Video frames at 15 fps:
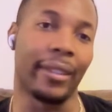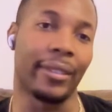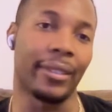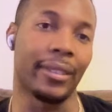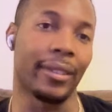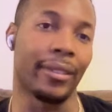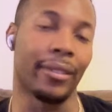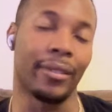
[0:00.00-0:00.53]

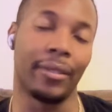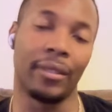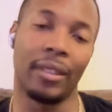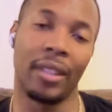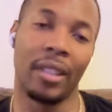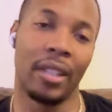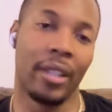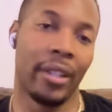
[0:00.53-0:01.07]
So
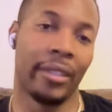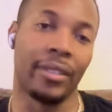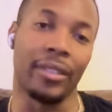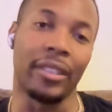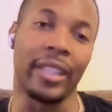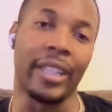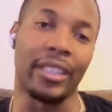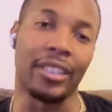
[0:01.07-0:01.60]

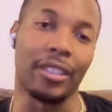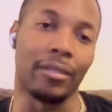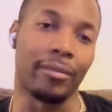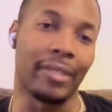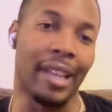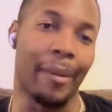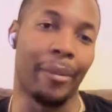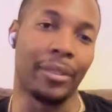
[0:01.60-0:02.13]
yeah, so
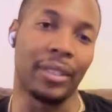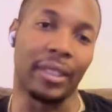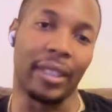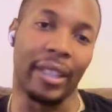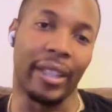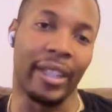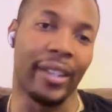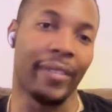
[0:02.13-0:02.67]
that was
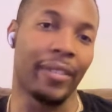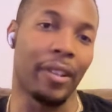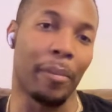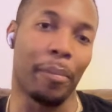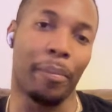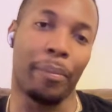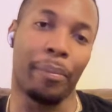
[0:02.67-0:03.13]
a